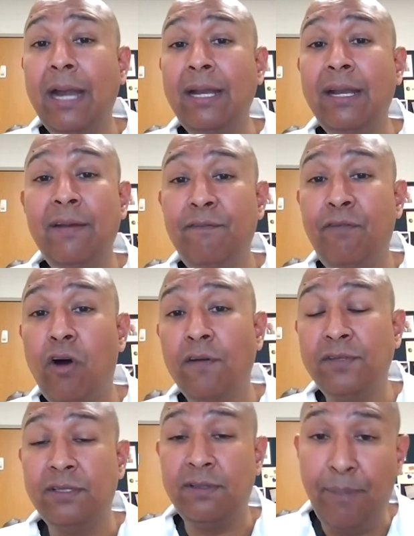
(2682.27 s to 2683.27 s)
It
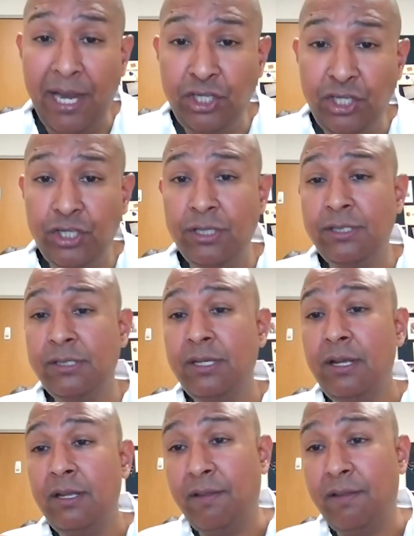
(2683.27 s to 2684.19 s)
involves the patients,